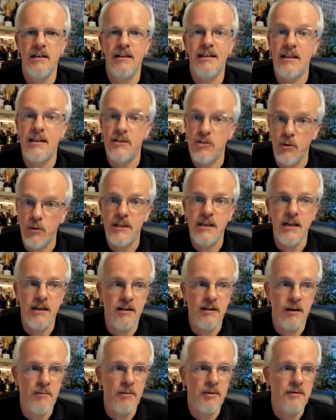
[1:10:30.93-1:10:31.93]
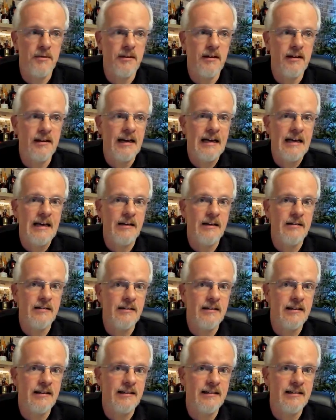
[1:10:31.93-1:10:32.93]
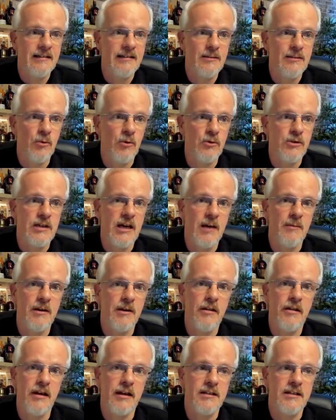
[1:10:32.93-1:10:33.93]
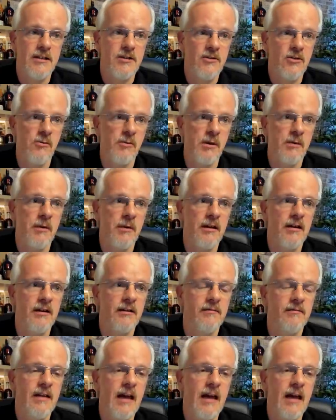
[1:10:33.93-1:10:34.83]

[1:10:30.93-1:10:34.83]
Glasgow Whisky Club, I get smoked salmon thanks to Scott McMillan.